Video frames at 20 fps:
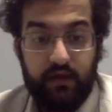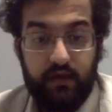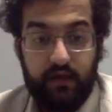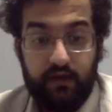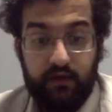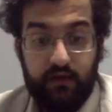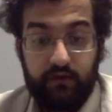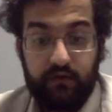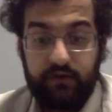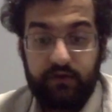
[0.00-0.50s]

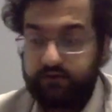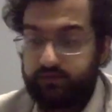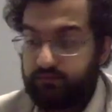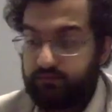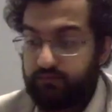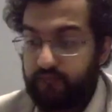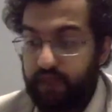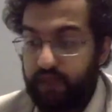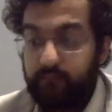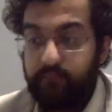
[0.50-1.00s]
in order to
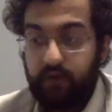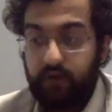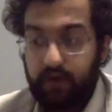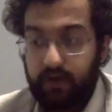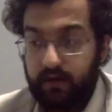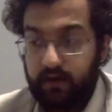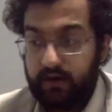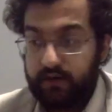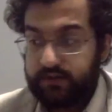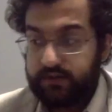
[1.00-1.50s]
make
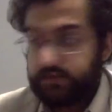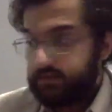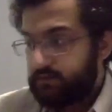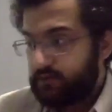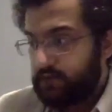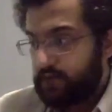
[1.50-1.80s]
products.